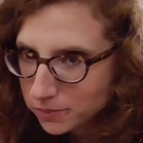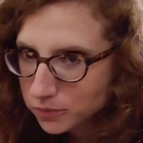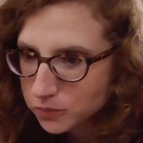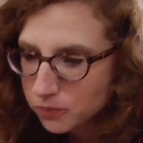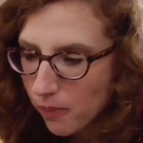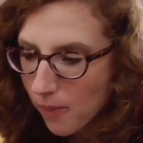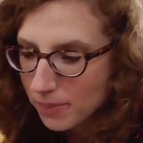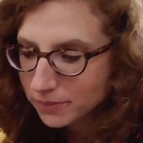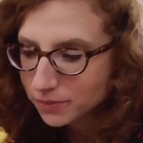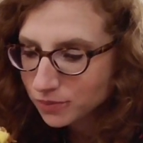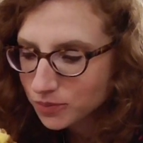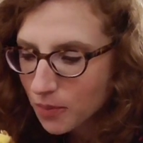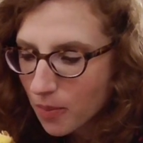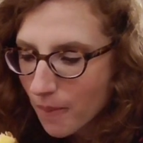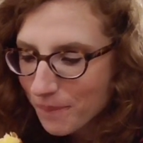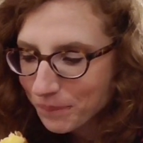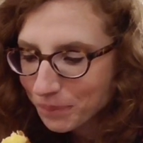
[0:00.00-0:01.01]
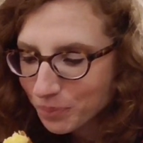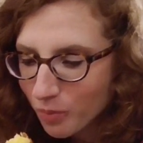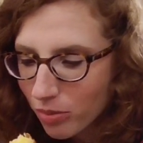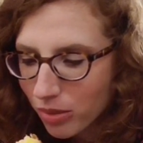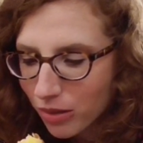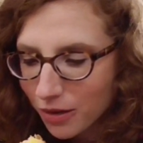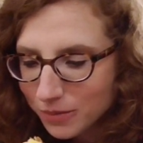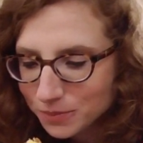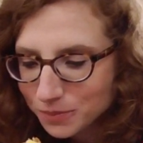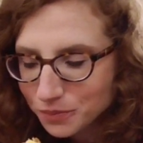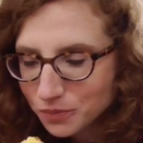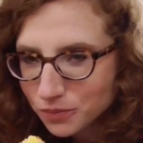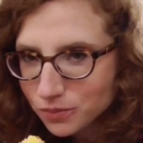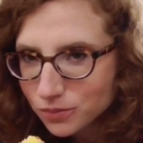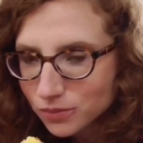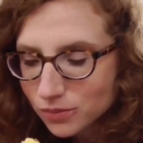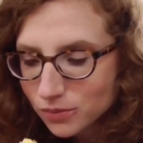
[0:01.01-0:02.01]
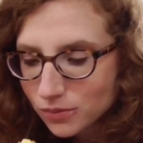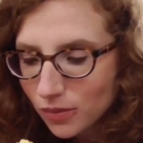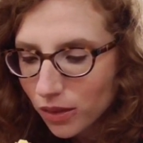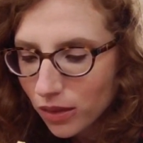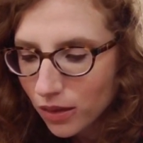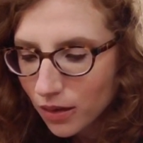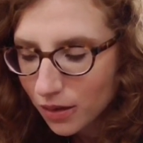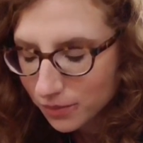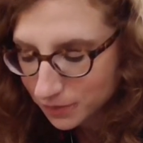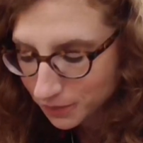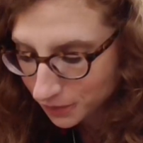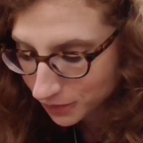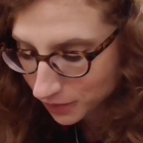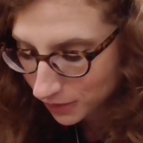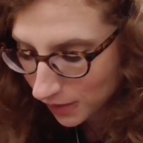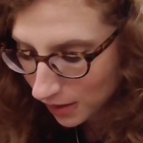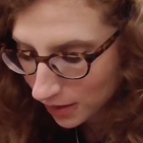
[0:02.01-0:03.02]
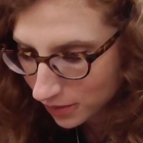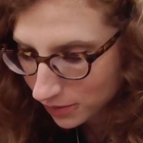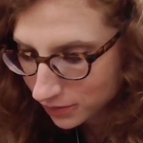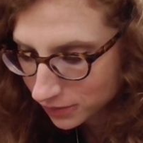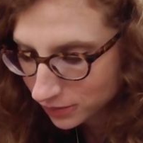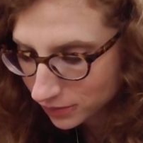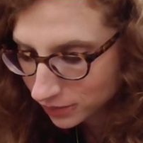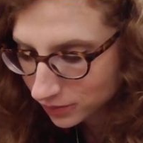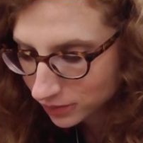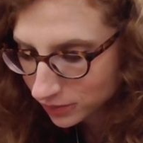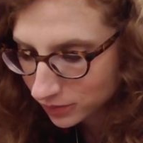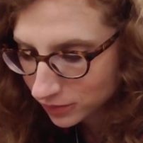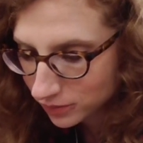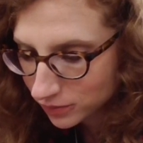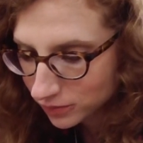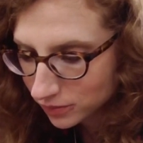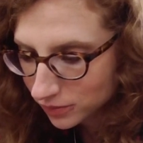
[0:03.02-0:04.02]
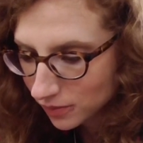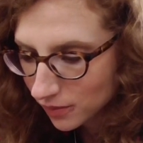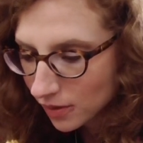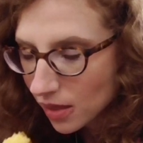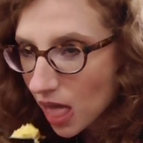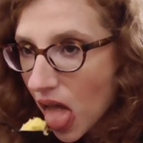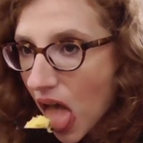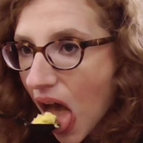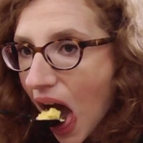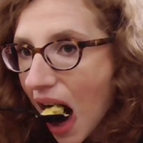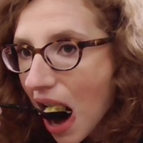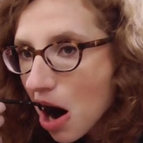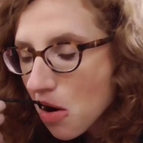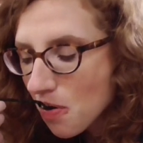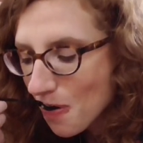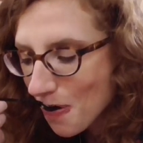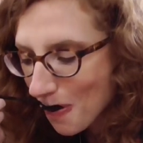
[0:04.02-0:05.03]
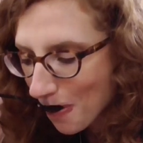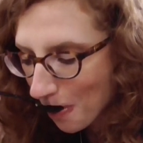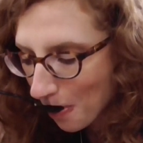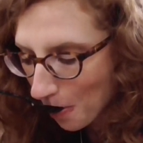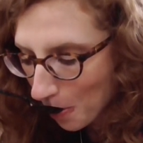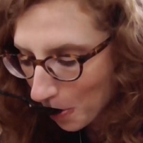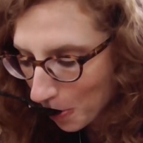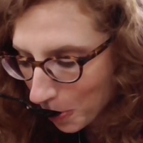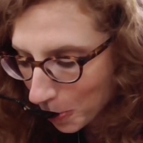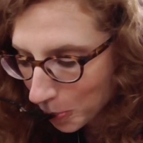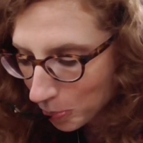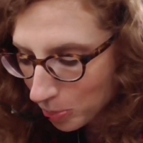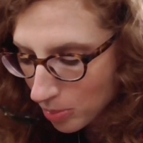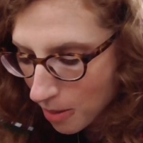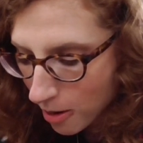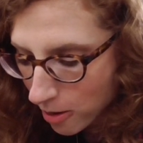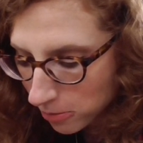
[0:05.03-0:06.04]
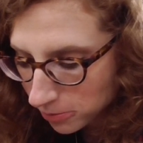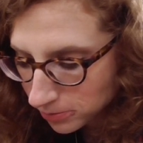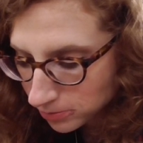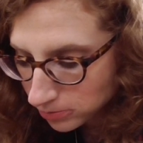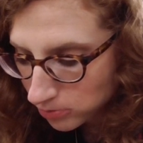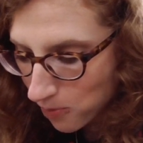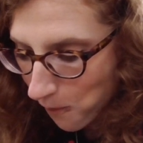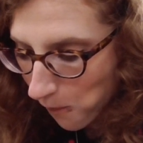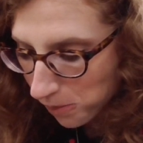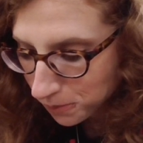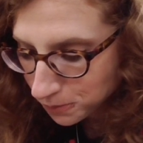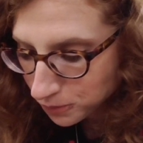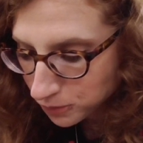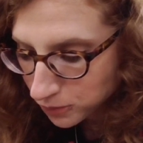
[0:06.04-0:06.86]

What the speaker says: Joelle's going to give you her review of the cornbread, the jambalaya, and the gumbo. What'd you think?